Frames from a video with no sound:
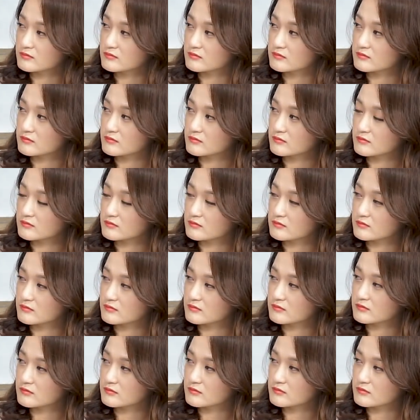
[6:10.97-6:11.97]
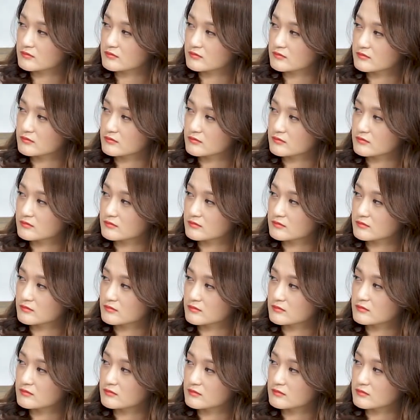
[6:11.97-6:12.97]

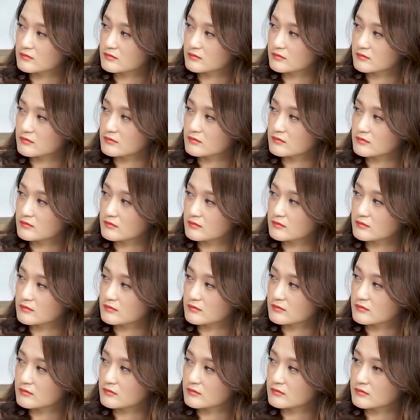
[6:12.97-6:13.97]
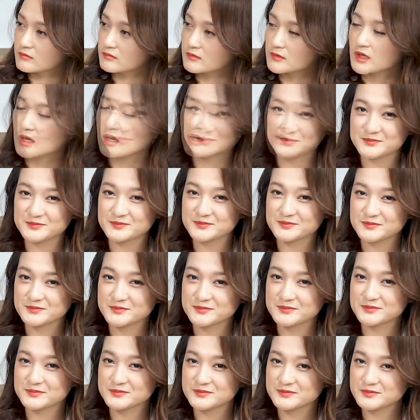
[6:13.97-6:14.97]

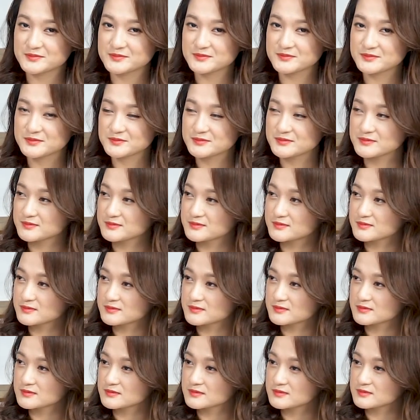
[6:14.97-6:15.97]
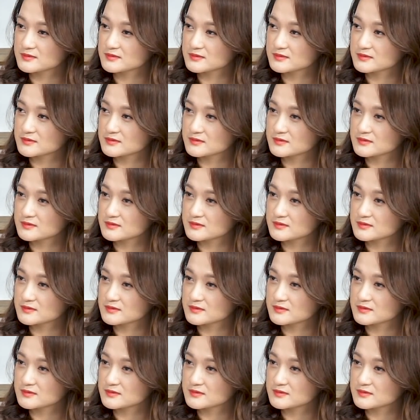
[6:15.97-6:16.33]
[no speech]